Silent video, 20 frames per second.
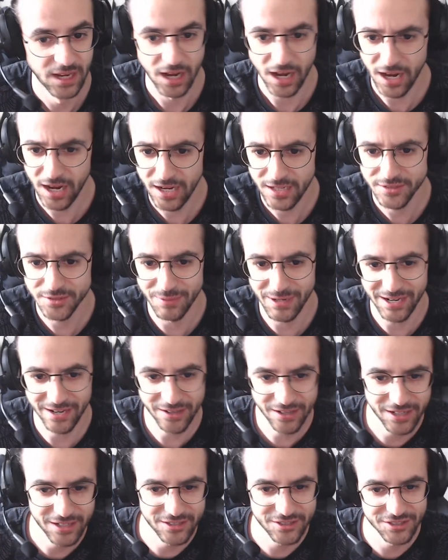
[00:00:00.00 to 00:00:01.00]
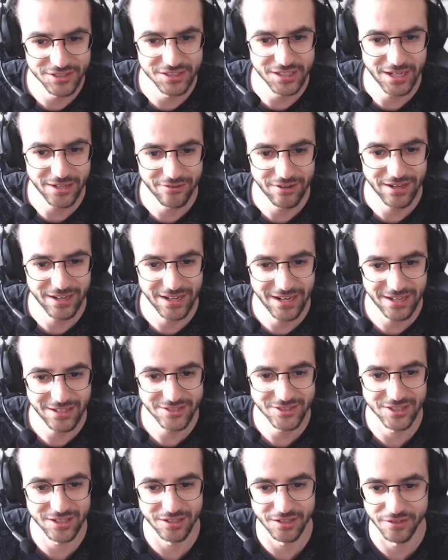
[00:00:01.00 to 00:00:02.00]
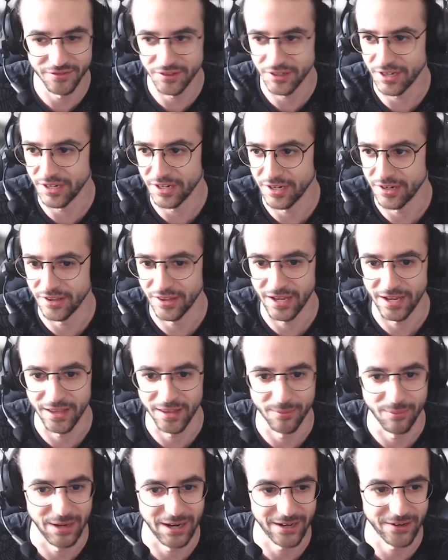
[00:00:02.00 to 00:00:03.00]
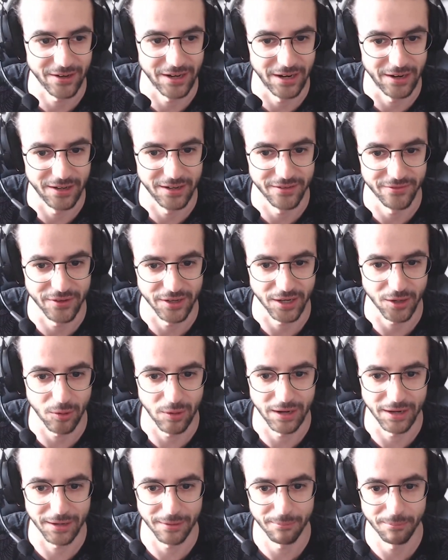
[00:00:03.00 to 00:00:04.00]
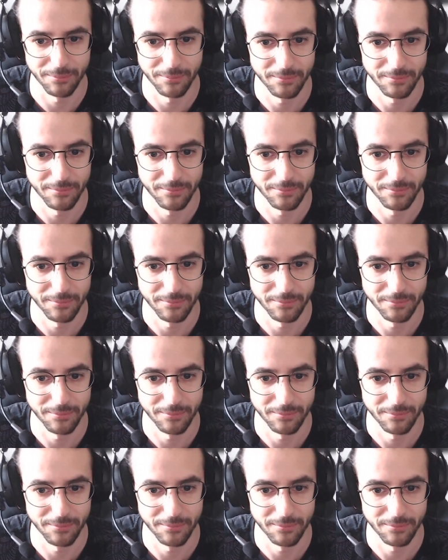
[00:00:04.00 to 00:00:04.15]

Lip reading: So my air conditioner's on right now, so I don't know if you can hear that in the background if I quiet.